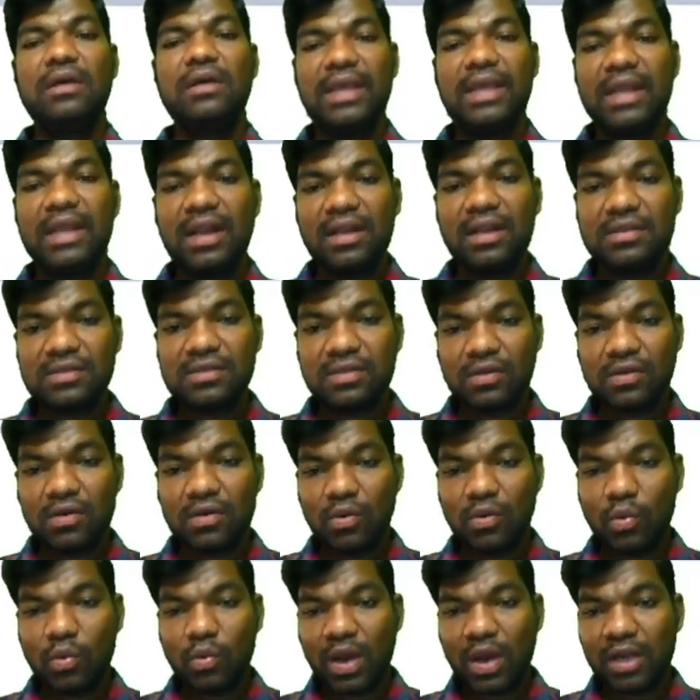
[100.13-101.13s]
Here
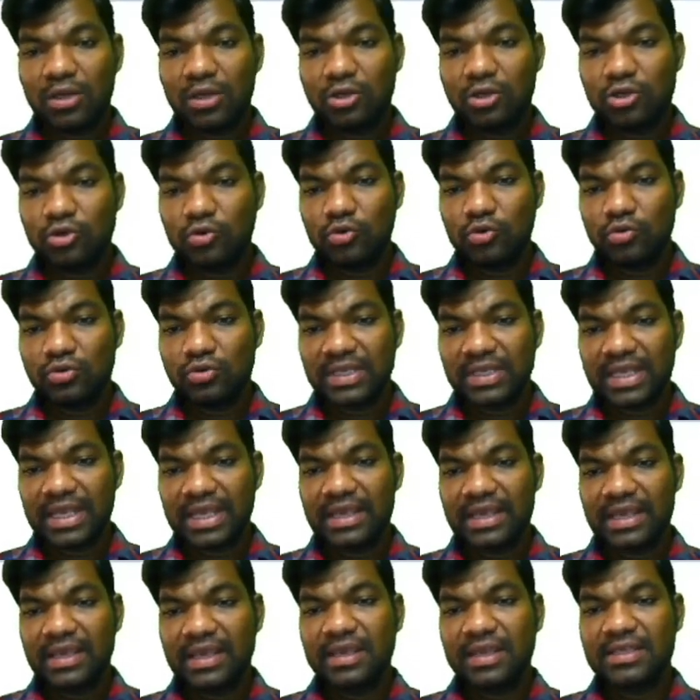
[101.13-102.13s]
also 1 2
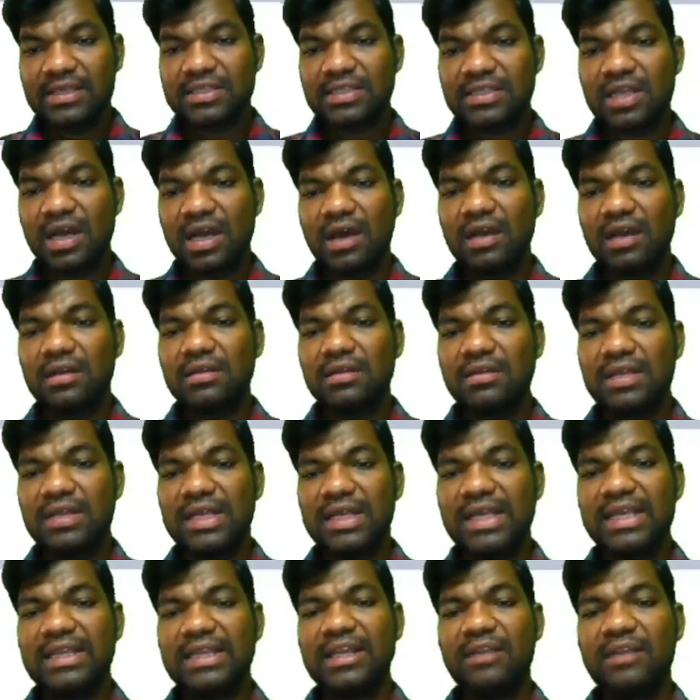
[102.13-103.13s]
3 star 3,